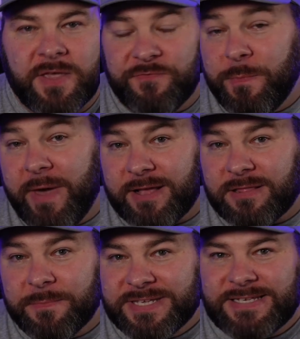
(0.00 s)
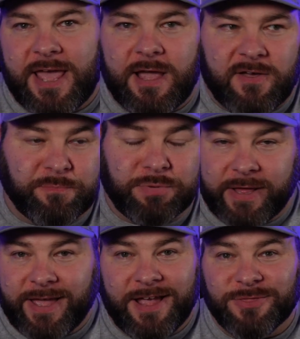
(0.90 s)
If you make the mistake of
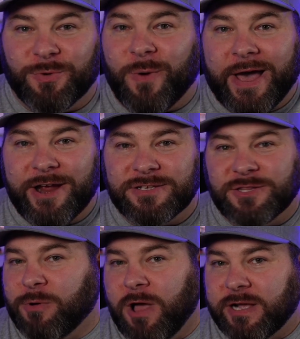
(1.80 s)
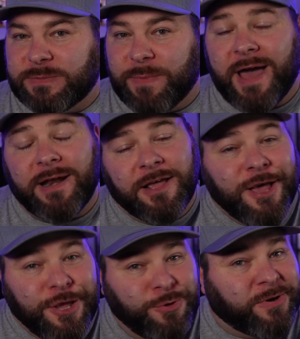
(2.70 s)
plugging in their wires in the wrong spot,
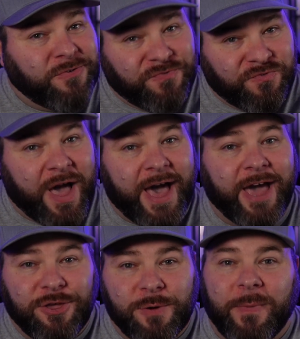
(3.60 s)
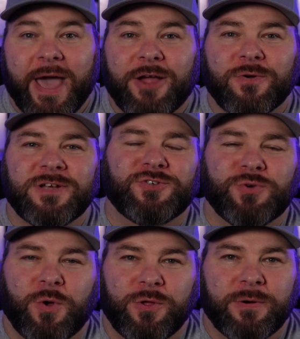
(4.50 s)
you can fry your
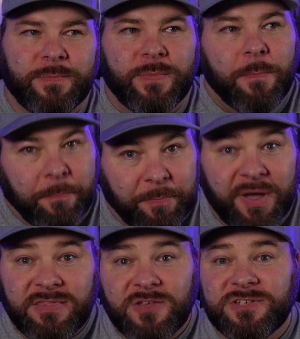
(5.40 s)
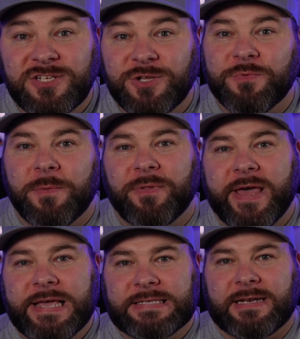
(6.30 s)
microcontroller, but they'll still
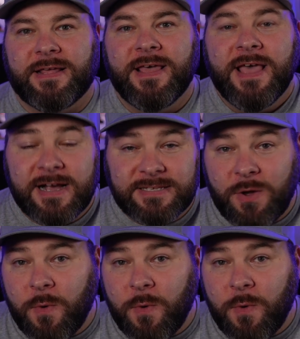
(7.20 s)
replace it because they